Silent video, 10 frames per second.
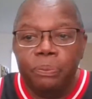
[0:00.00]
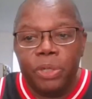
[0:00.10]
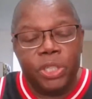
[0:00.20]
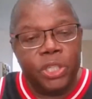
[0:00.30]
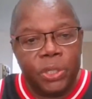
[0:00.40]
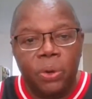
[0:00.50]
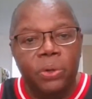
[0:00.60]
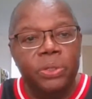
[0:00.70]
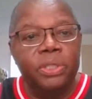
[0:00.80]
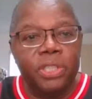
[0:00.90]
We just
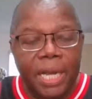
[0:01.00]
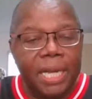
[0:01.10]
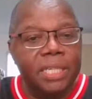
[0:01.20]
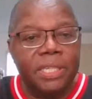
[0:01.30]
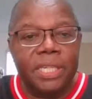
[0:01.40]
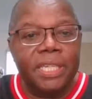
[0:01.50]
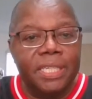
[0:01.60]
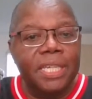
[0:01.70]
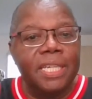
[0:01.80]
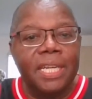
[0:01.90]
showed you, scientists said
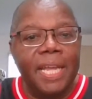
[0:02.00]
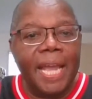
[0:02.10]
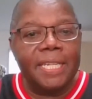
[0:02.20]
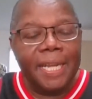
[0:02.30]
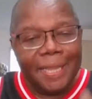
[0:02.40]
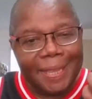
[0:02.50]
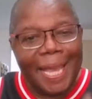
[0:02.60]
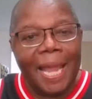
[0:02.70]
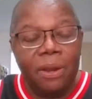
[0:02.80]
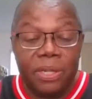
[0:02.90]
it doesn't last
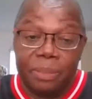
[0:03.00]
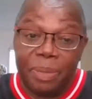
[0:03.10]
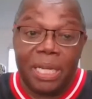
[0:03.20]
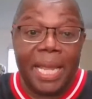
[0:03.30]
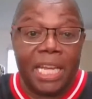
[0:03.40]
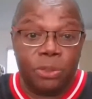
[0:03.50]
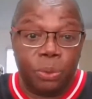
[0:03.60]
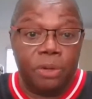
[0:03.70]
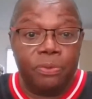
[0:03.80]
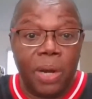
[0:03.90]
that, or it may last
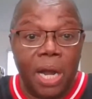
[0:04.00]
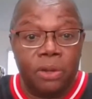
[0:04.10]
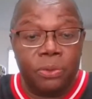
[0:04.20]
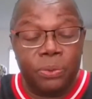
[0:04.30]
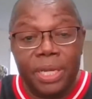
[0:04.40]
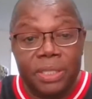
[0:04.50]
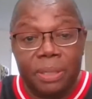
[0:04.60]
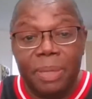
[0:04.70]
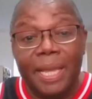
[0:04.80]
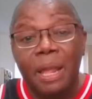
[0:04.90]
24 hours, 3 days,
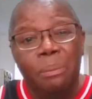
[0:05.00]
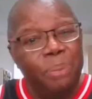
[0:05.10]
something like that.